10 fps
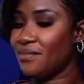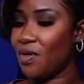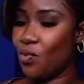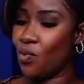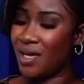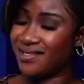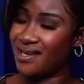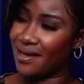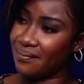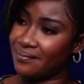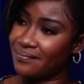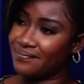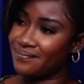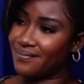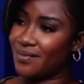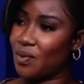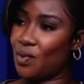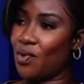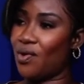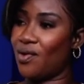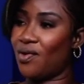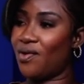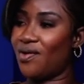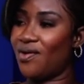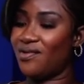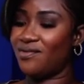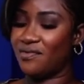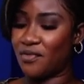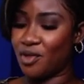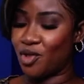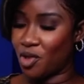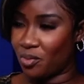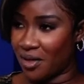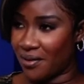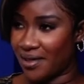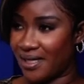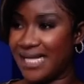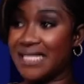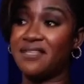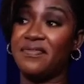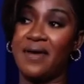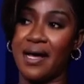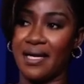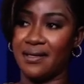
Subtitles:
one time or for a short period, it's fine.